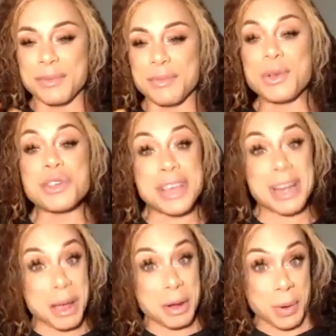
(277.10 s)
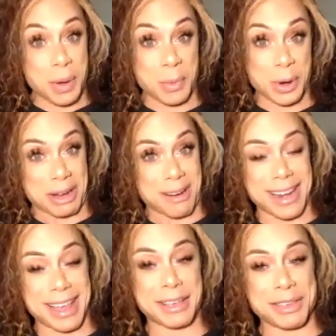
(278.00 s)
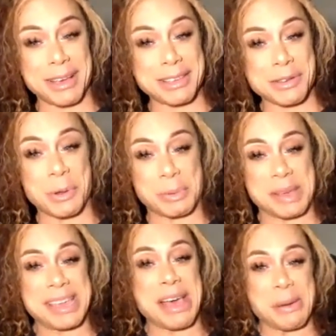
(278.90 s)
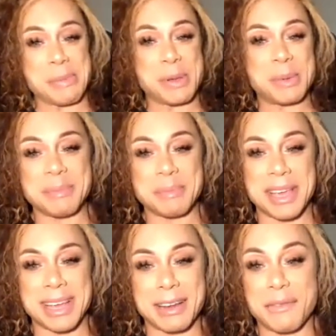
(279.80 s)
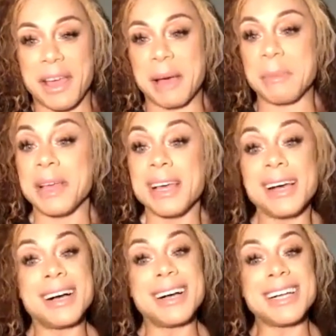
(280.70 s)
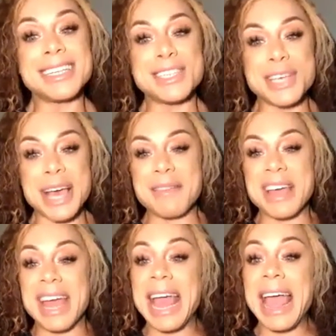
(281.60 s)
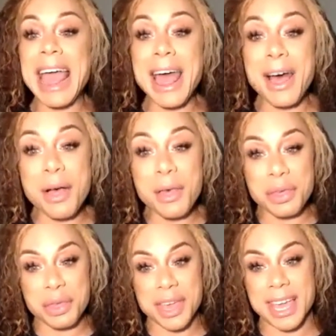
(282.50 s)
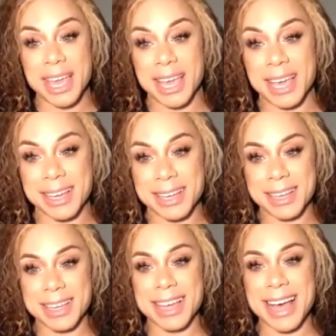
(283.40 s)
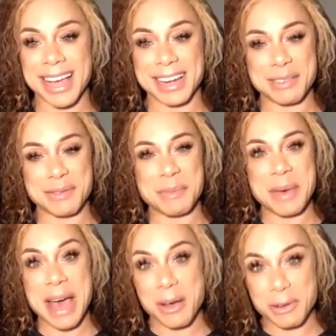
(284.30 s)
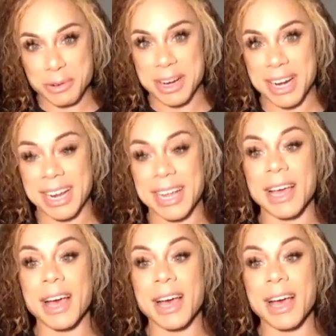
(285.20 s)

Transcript: which again, I know I'm working on. You guys can hold me accountable, BNN fam, to have that healthy kind of boundary